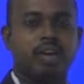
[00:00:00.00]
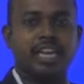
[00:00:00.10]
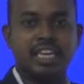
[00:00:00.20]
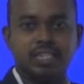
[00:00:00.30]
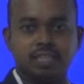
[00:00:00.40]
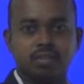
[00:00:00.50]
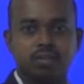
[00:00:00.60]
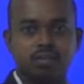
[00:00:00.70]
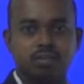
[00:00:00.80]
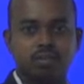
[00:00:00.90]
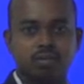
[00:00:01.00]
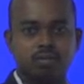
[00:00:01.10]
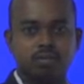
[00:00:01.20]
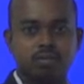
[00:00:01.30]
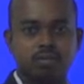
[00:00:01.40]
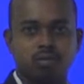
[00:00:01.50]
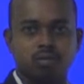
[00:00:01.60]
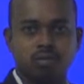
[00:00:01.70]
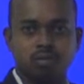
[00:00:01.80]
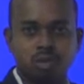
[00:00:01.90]
is
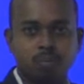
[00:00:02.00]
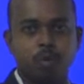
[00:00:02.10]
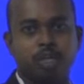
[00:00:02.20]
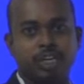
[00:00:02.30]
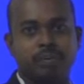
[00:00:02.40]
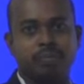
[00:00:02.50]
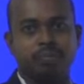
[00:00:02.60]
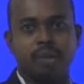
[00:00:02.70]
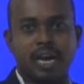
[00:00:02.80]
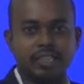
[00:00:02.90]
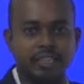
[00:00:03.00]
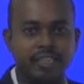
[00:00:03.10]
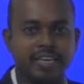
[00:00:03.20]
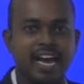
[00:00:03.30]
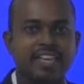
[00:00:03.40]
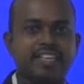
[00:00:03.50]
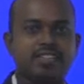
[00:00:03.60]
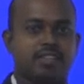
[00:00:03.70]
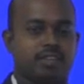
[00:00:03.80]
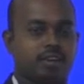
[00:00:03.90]
supported by the carrier
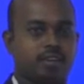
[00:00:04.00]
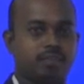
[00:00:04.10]
signal.